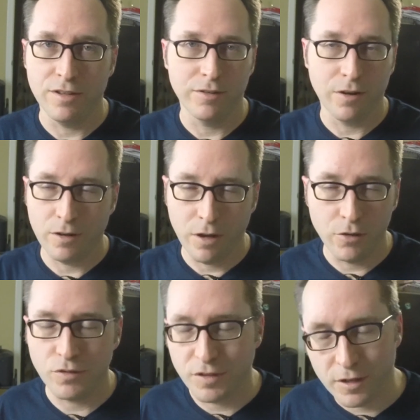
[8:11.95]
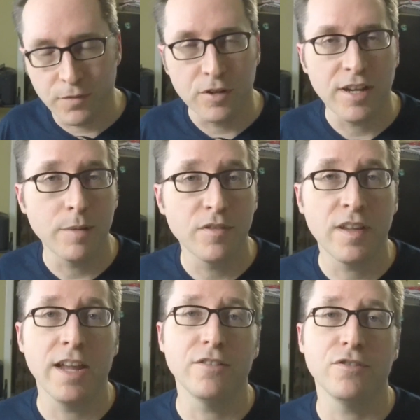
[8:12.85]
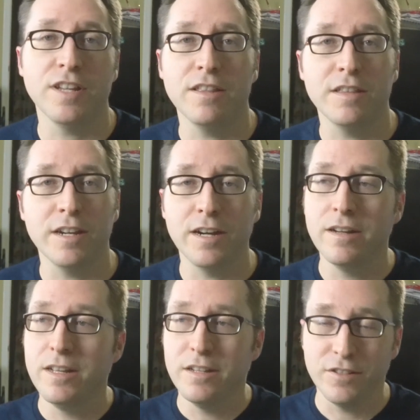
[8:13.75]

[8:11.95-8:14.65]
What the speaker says: There are hundreds of different types of cancers out there.